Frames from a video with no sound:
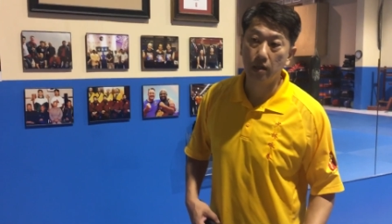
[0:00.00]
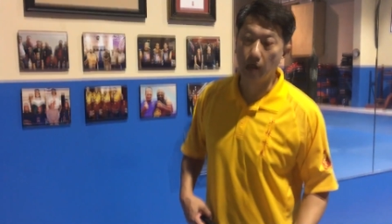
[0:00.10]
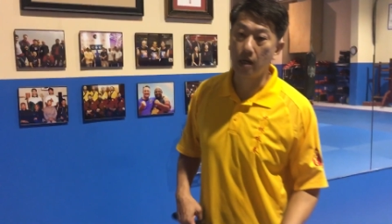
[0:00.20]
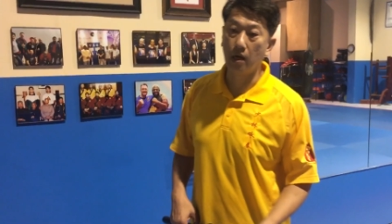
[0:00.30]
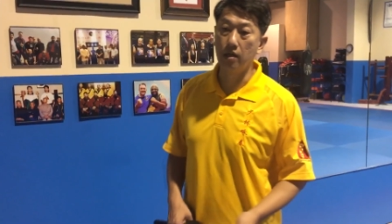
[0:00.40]

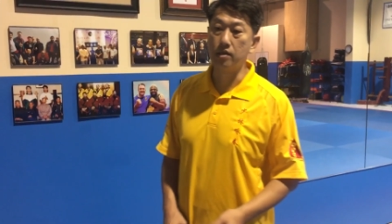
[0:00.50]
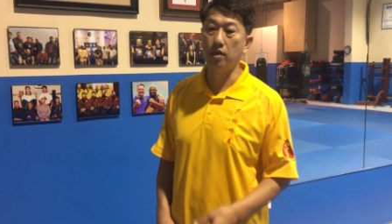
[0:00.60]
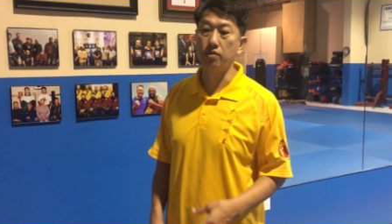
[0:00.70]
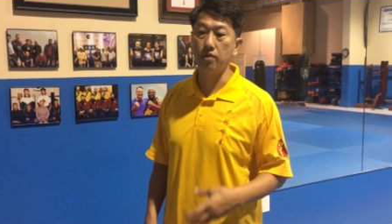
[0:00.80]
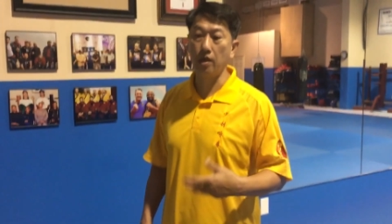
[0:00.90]
That kind of
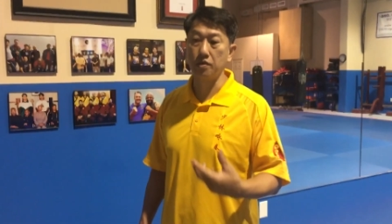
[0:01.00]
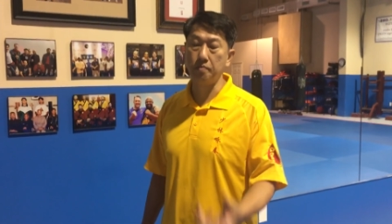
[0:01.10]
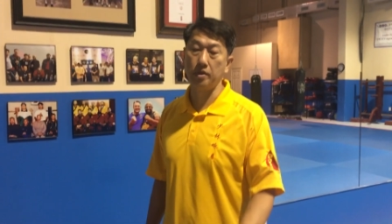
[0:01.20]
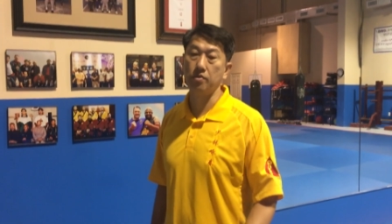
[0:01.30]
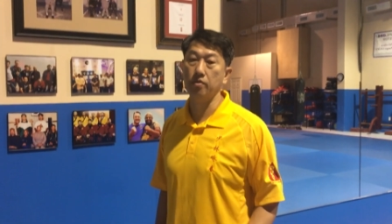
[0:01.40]
tells you how
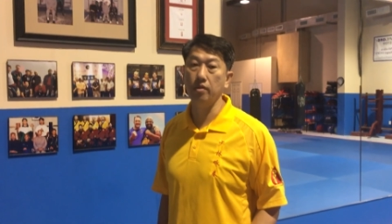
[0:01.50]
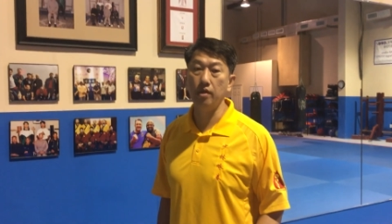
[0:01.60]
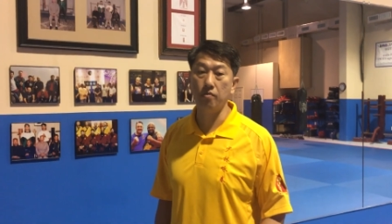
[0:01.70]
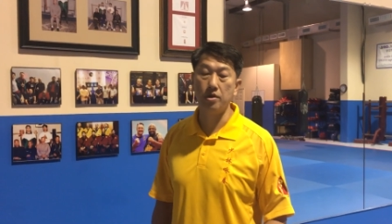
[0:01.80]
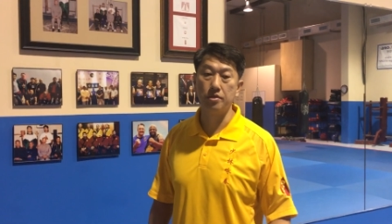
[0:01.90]
special
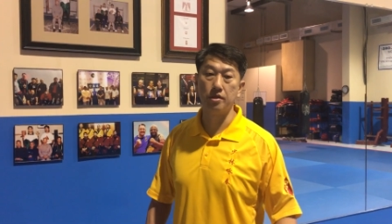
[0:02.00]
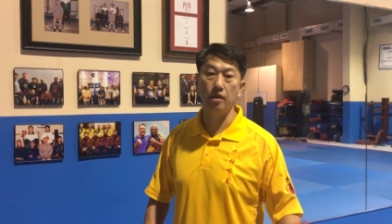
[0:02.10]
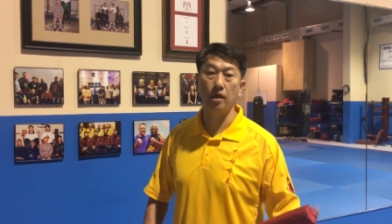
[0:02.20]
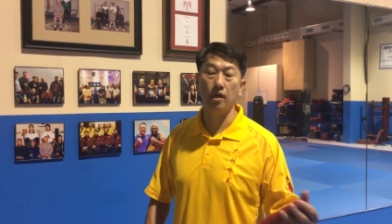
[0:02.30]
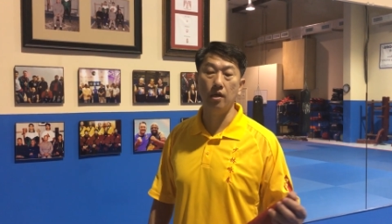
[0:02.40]
it was.
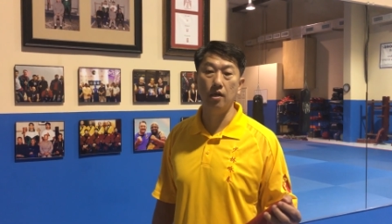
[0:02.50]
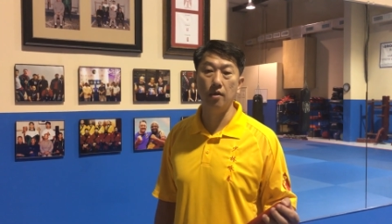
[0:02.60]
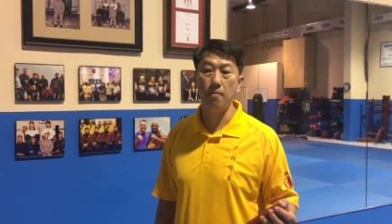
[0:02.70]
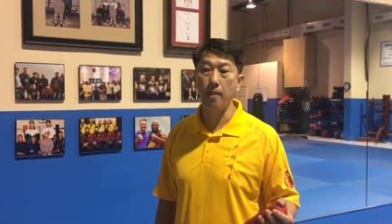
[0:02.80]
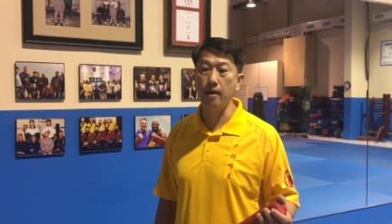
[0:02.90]

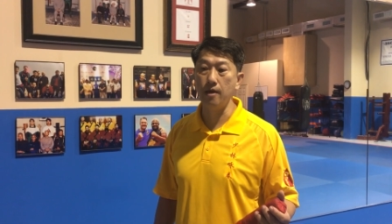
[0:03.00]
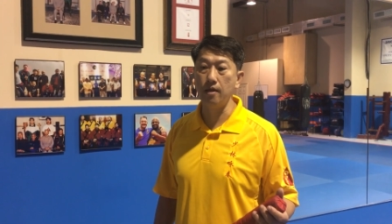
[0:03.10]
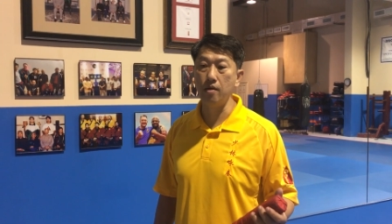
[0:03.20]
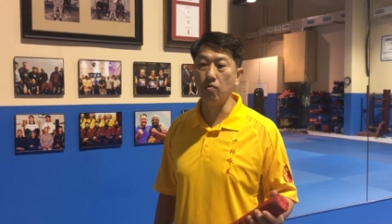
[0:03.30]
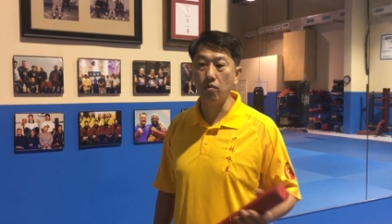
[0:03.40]
Uh,
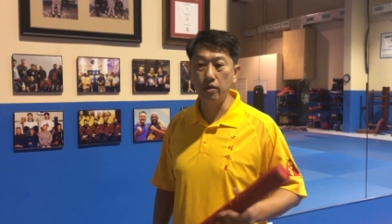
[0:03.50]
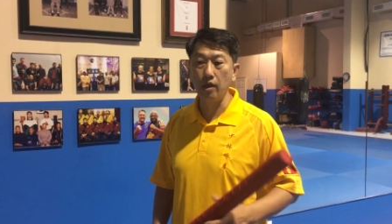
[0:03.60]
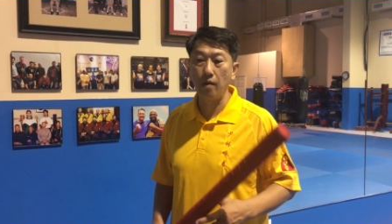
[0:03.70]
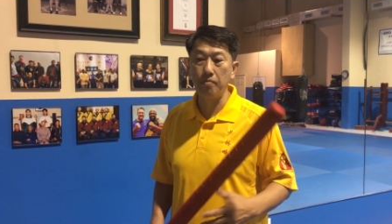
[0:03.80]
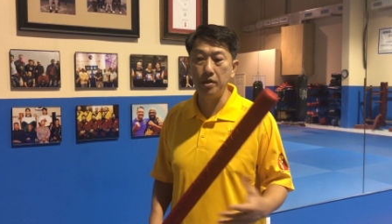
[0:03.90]
and it would
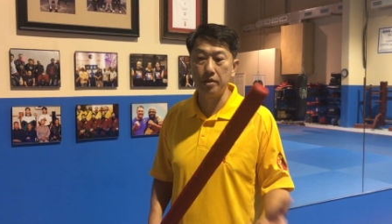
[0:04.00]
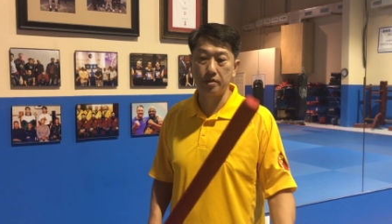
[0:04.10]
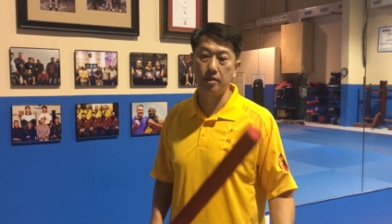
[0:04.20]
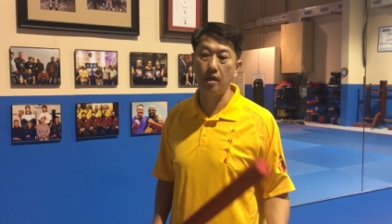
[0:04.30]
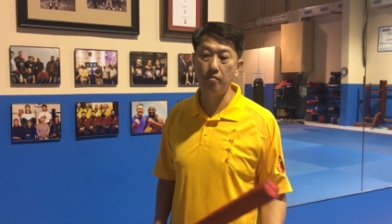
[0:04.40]
not be the
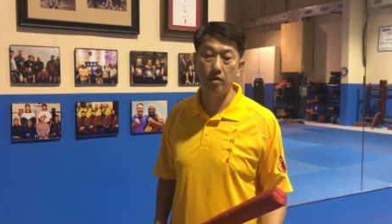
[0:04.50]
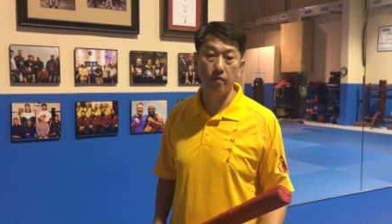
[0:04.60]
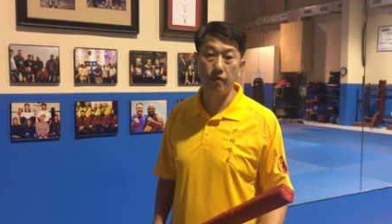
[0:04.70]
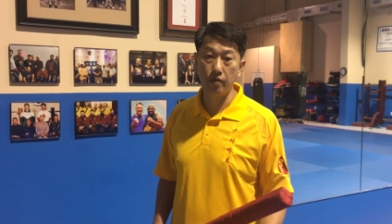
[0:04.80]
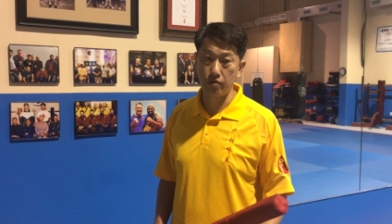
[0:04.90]
same in
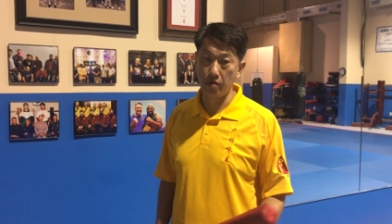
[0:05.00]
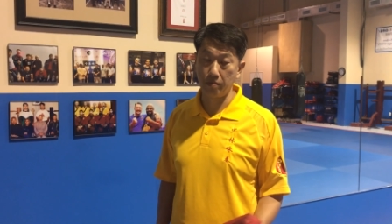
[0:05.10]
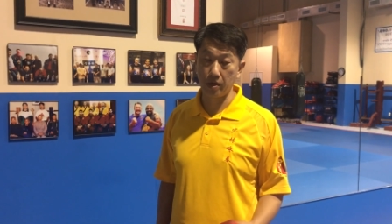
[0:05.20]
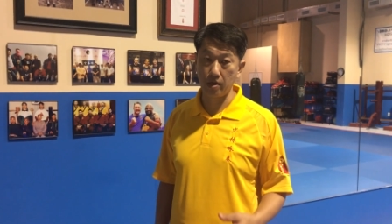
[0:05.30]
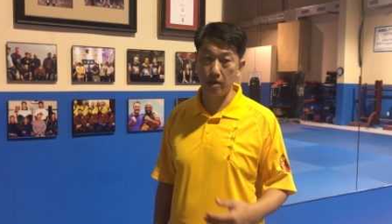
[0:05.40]
the future
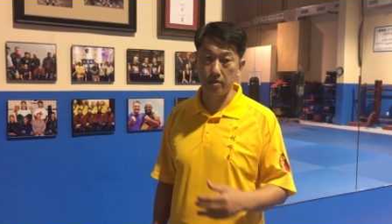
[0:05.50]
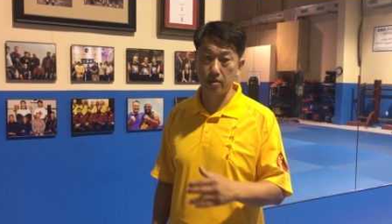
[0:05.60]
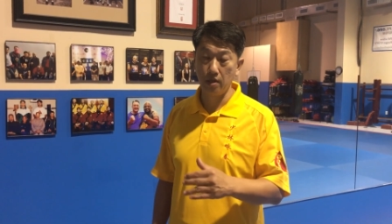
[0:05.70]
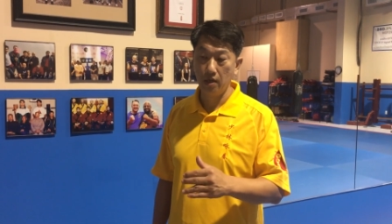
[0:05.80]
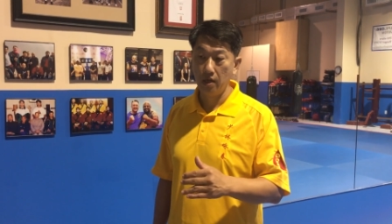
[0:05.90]

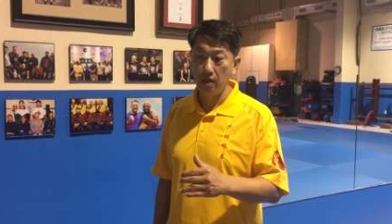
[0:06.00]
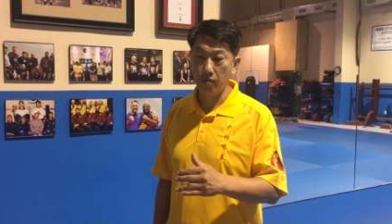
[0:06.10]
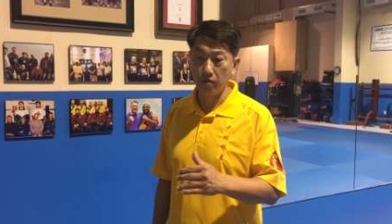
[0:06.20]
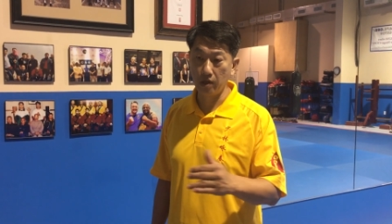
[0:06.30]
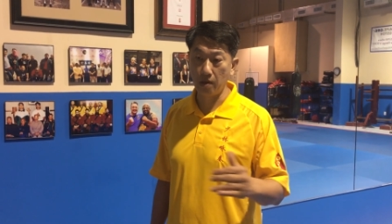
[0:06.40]
because it
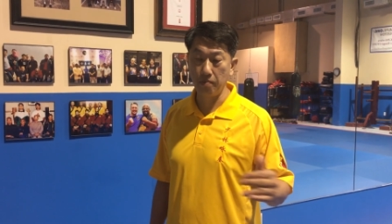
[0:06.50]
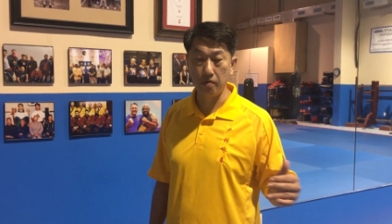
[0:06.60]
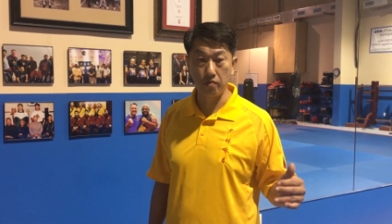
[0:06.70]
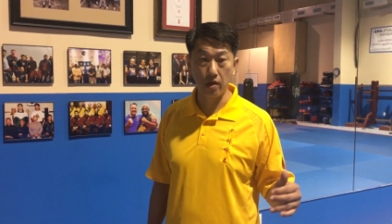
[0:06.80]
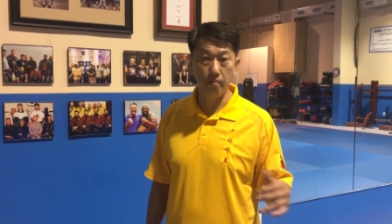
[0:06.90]
would not be
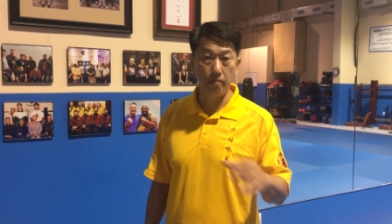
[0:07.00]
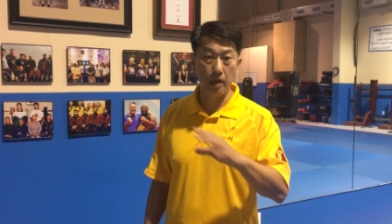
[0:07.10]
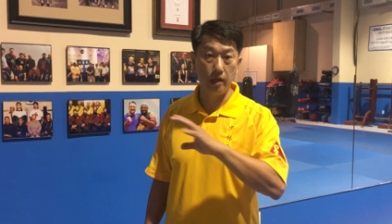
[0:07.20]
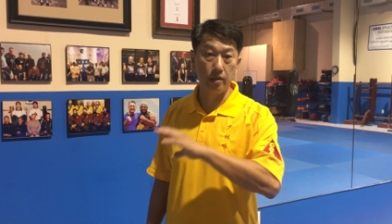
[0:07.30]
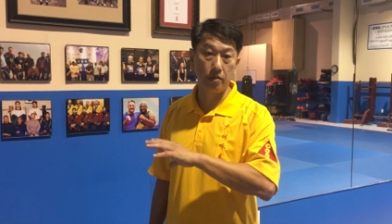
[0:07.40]
run
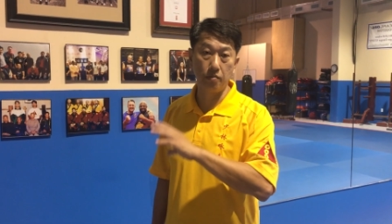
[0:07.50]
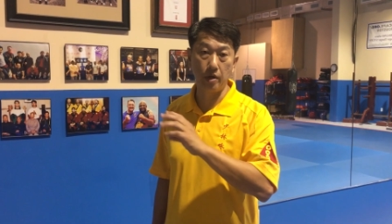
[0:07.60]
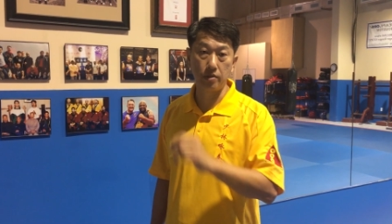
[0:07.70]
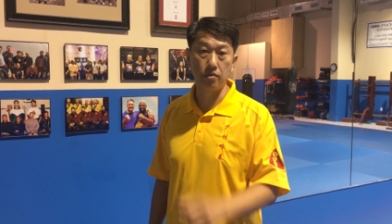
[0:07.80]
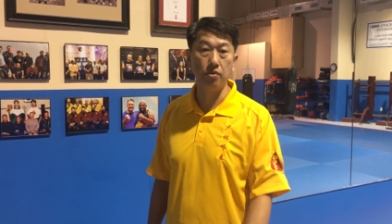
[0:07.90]
by the
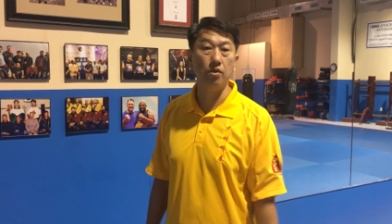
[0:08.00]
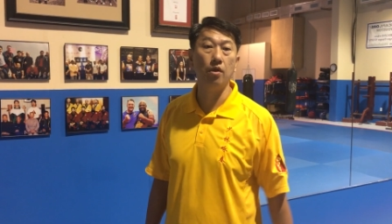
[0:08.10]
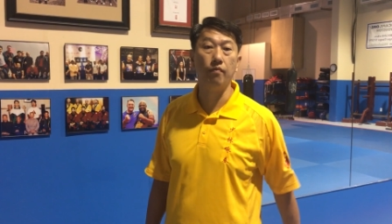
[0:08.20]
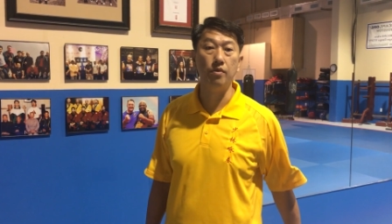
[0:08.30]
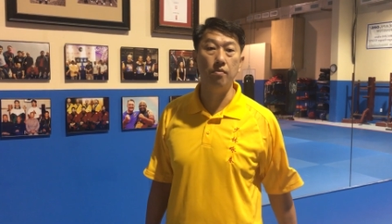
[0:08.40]
direct
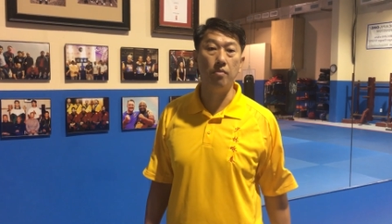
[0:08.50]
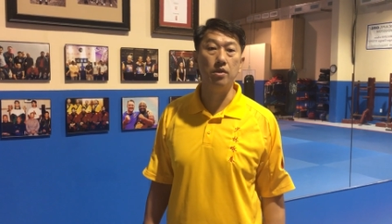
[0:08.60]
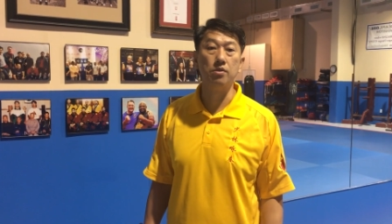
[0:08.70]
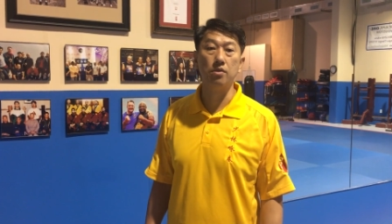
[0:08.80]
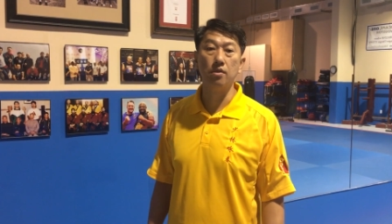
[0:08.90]
student of Yip
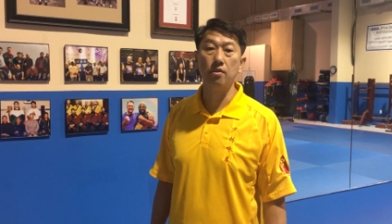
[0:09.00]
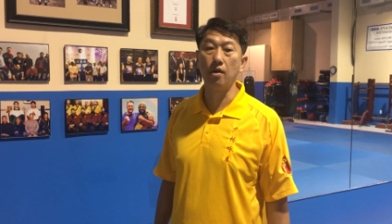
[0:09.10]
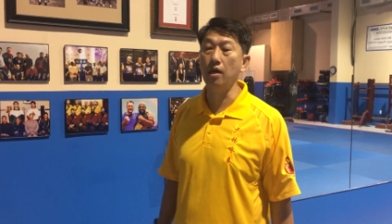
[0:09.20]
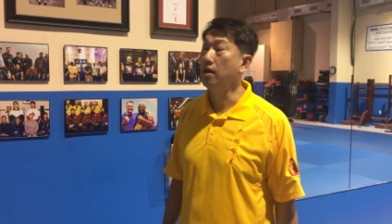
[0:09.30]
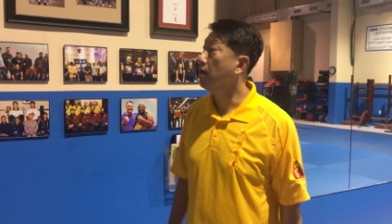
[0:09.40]
Man's,
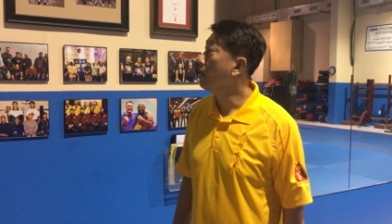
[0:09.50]
okay?